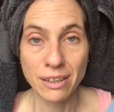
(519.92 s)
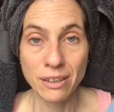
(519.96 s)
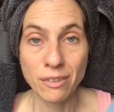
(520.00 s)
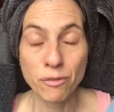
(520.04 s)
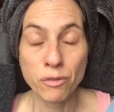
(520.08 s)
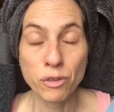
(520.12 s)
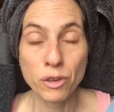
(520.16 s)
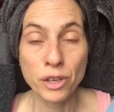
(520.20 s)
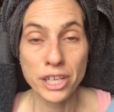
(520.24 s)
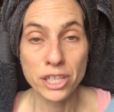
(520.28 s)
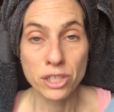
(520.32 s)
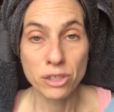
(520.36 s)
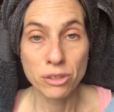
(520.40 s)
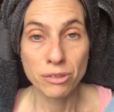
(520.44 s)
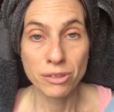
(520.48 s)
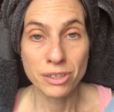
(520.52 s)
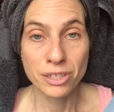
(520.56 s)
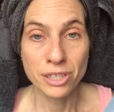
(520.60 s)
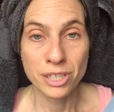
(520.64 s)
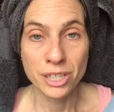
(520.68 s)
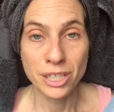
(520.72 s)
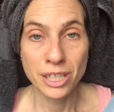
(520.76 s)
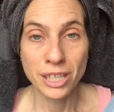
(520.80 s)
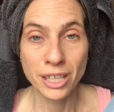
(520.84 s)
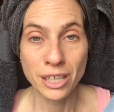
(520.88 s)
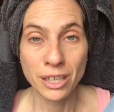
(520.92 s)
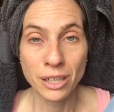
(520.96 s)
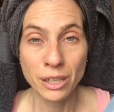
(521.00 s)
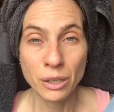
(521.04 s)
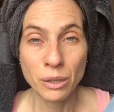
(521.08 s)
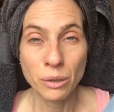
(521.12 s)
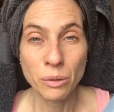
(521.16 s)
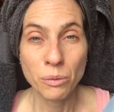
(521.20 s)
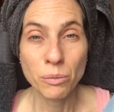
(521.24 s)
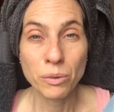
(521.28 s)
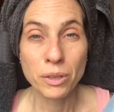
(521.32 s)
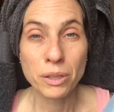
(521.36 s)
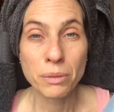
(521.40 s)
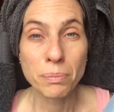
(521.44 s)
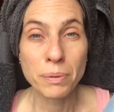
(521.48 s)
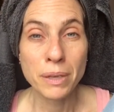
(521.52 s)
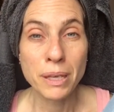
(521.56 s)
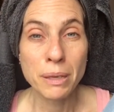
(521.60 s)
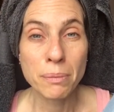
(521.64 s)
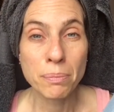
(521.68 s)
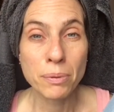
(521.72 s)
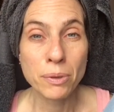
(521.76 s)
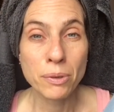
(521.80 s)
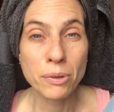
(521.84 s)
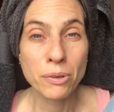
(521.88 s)
for eternity with
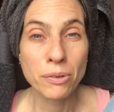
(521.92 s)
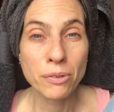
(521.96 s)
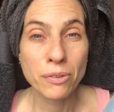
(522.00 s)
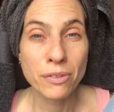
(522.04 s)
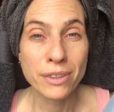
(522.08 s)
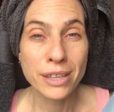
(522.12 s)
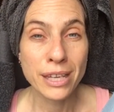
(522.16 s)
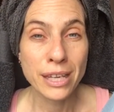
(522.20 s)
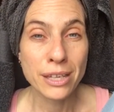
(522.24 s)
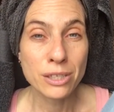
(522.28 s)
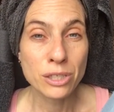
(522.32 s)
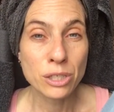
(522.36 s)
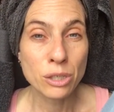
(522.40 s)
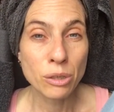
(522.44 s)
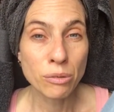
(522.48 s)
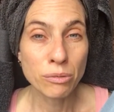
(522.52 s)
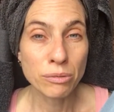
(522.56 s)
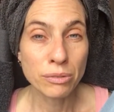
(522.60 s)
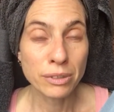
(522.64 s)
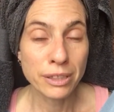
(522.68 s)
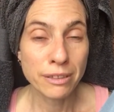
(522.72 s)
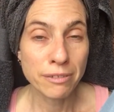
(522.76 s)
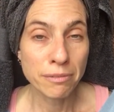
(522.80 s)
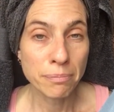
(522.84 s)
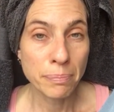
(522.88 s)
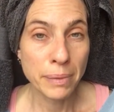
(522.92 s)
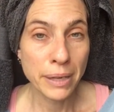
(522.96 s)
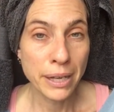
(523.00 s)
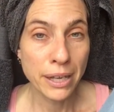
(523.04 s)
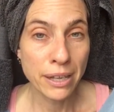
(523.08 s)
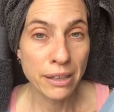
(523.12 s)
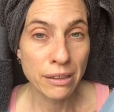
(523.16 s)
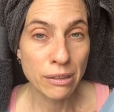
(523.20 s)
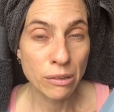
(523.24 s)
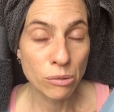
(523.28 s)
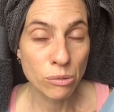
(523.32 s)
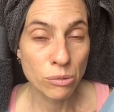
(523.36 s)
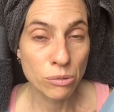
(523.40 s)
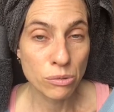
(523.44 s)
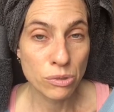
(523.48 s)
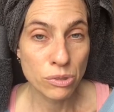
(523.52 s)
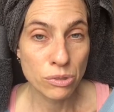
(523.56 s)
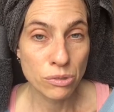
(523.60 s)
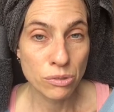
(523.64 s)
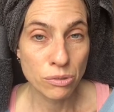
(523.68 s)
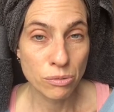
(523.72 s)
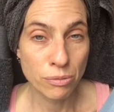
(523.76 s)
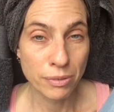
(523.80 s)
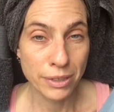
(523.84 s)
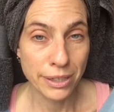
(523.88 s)
people that don't live by
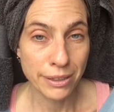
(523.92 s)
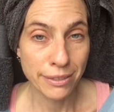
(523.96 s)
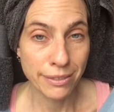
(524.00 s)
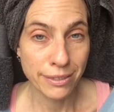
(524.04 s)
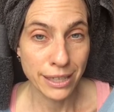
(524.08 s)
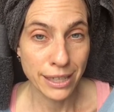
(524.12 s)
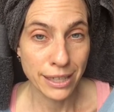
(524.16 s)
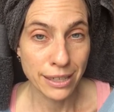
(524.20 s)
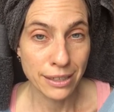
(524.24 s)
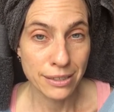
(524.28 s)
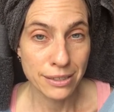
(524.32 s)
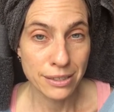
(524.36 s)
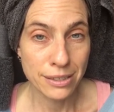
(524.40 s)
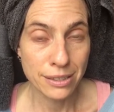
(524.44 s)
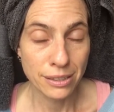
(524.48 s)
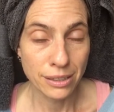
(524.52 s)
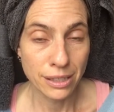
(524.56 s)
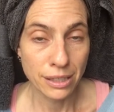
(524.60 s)
those three things?